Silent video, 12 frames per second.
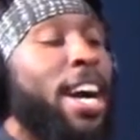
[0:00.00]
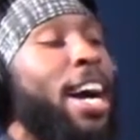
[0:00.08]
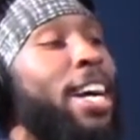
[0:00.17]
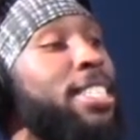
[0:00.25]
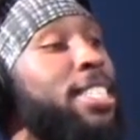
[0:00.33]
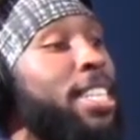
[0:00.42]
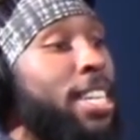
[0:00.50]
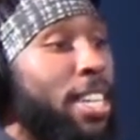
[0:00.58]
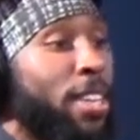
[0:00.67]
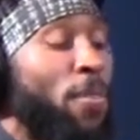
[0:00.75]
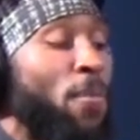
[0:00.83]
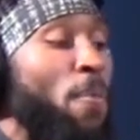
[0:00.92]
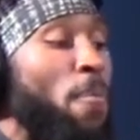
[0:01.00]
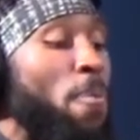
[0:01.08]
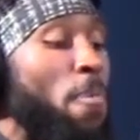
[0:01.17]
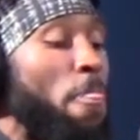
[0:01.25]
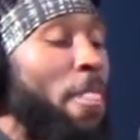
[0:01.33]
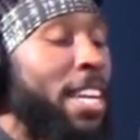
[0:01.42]
I say,
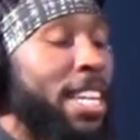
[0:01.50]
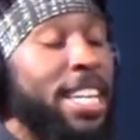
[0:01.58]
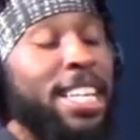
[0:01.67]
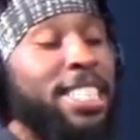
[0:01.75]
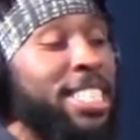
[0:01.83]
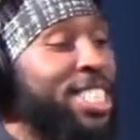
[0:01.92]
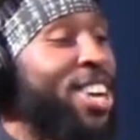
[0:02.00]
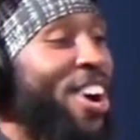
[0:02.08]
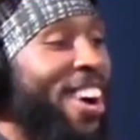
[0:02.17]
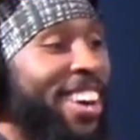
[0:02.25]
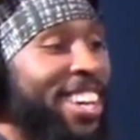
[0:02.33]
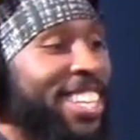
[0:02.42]
"It's in his car."